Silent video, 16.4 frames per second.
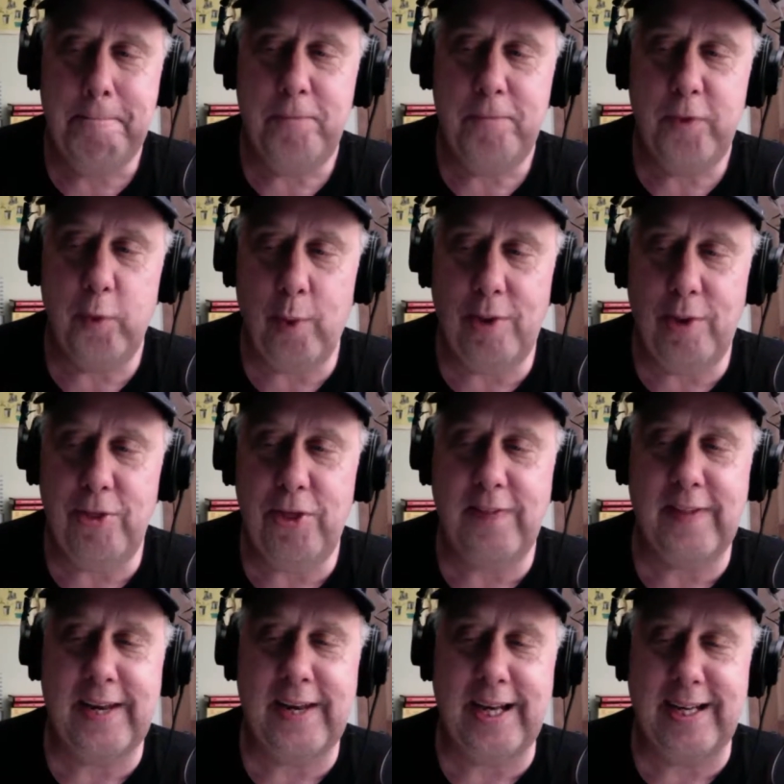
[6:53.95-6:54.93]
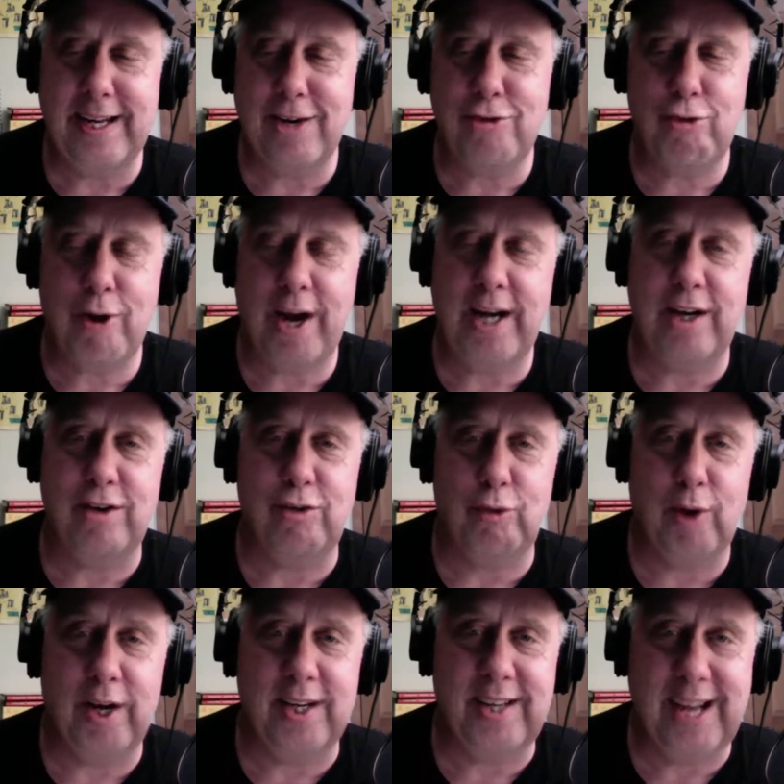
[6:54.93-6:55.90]
The one thing that I did try to
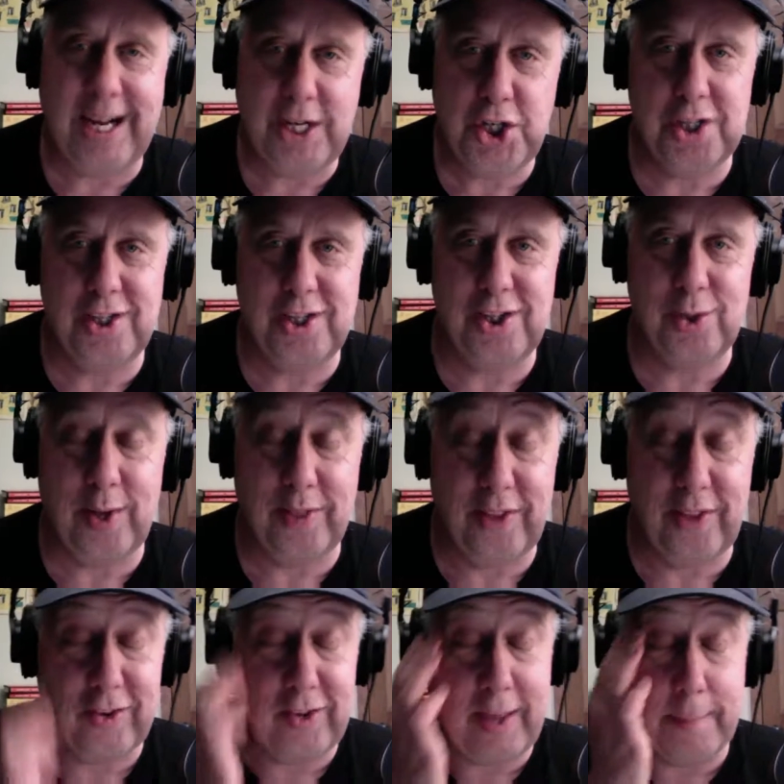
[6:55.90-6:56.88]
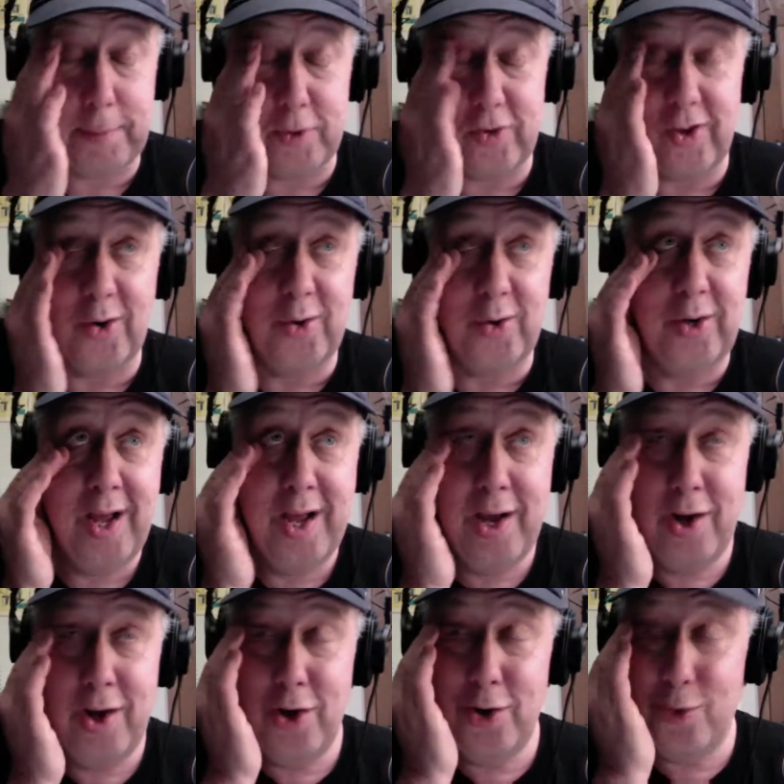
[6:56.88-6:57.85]
draw attention to on this episode
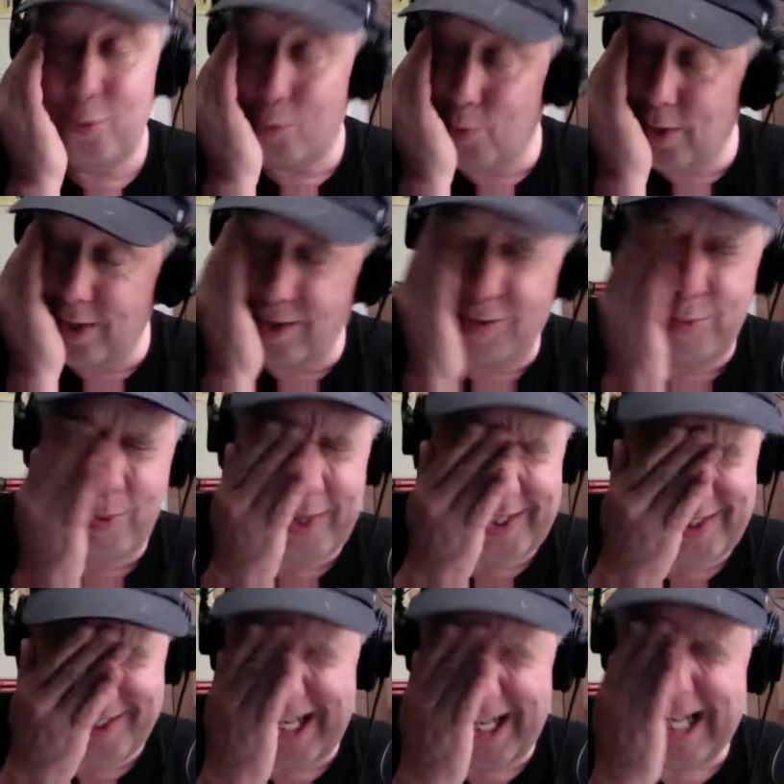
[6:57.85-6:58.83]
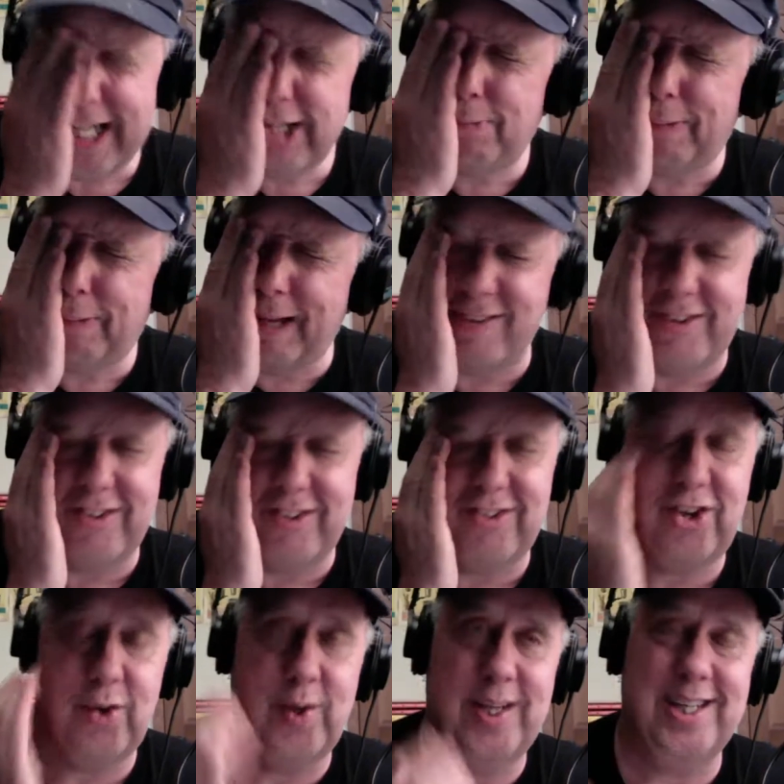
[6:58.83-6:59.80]
was what Talkspace is
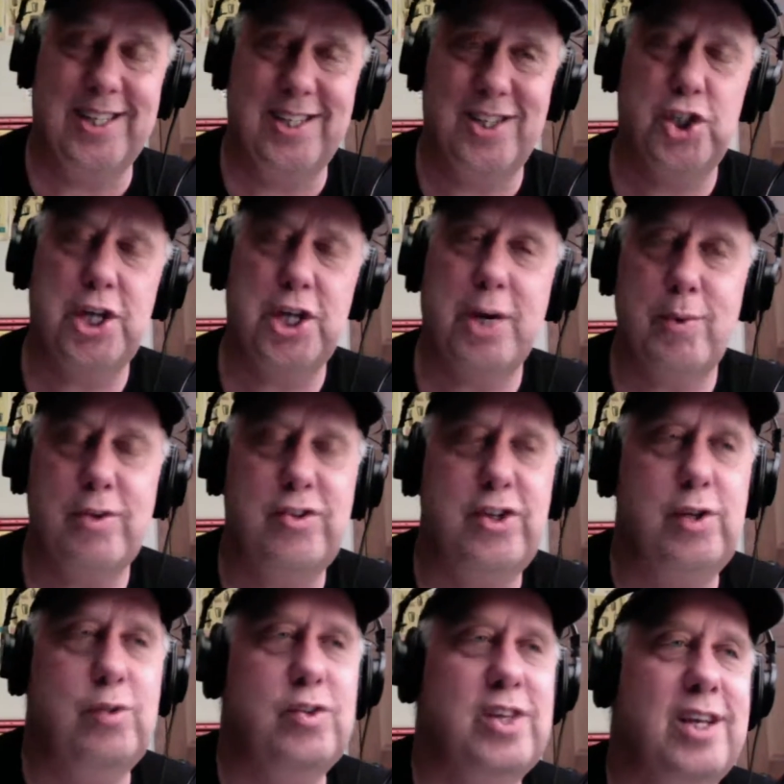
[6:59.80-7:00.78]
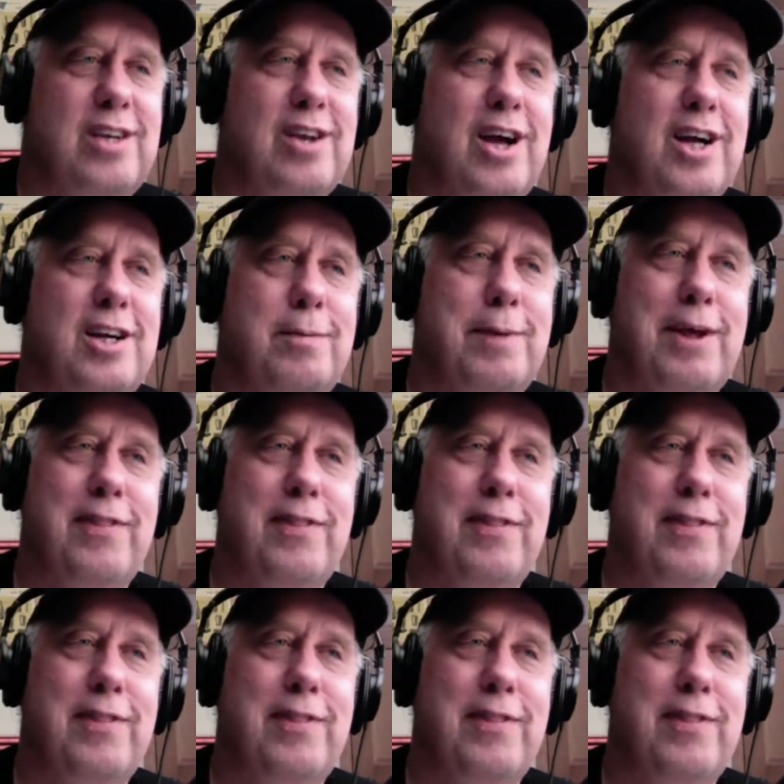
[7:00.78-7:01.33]
doing, and Chet Wisniewski talked about